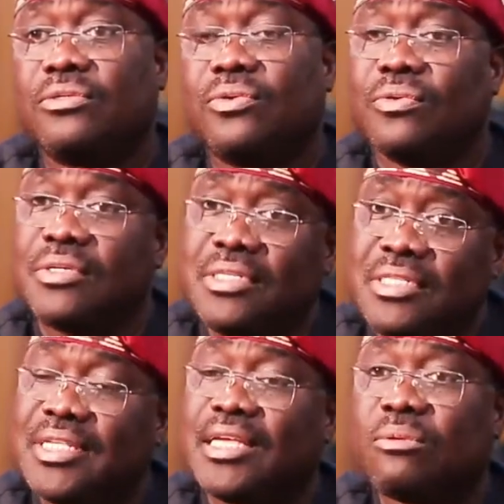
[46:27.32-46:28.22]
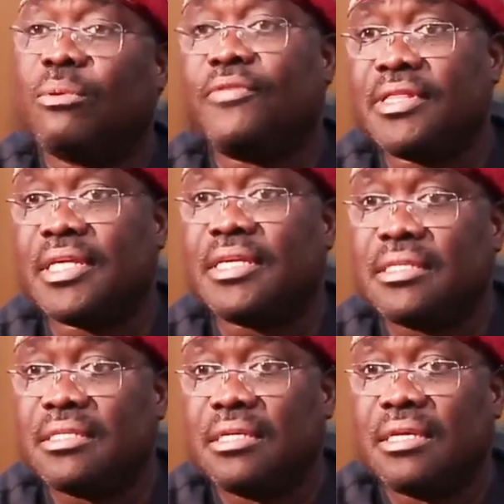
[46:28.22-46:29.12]
So these are some of the
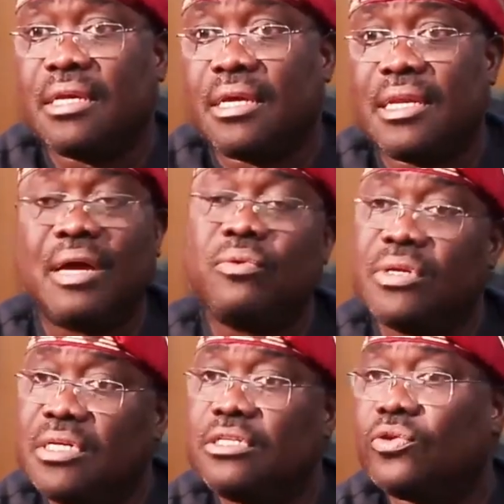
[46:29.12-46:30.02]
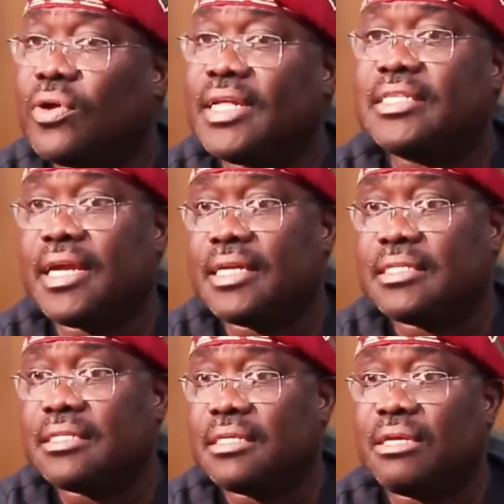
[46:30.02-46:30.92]
things that we need to get
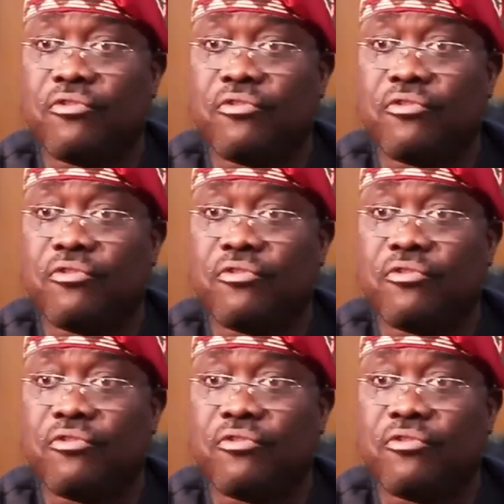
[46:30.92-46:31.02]
right